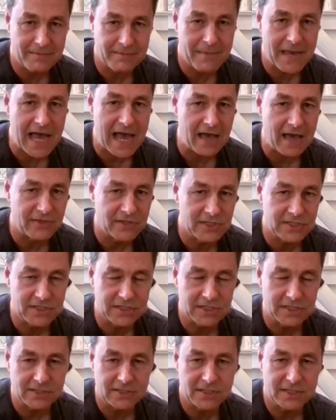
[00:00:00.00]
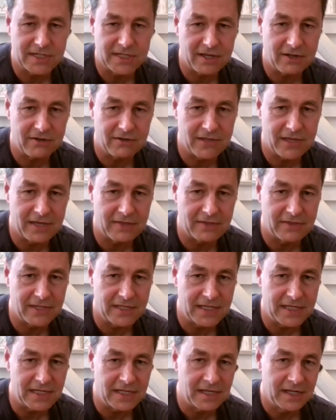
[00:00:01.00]
math to, to tell you that
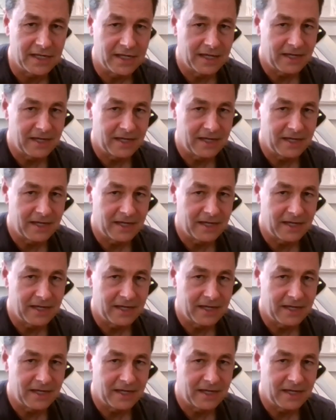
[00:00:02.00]
the